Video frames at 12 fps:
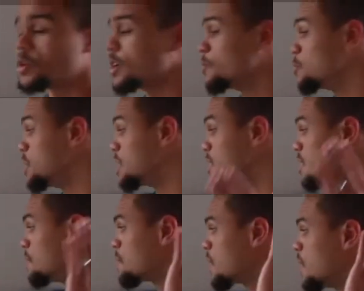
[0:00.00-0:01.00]
would read it.
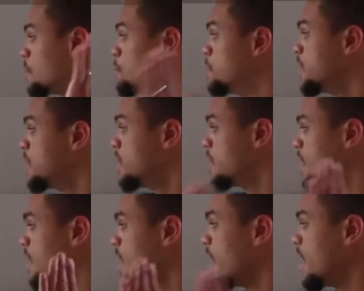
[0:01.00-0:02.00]
B,
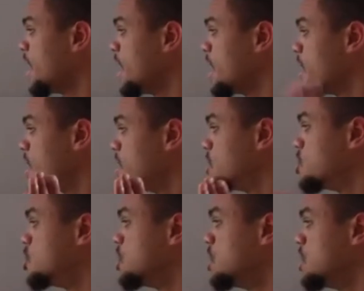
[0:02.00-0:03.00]
A,
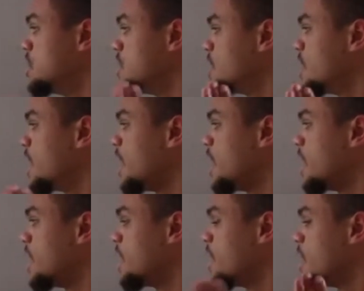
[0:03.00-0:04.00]
G,
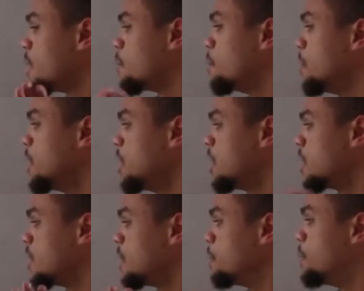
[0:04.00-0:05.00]
A,
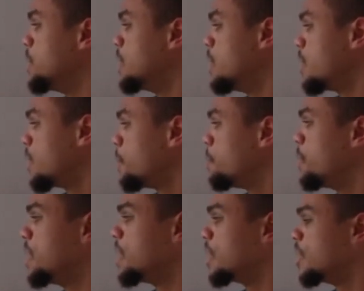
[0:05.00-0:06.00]
B, B,
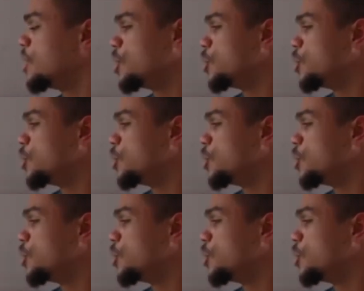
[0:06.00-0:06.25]
B.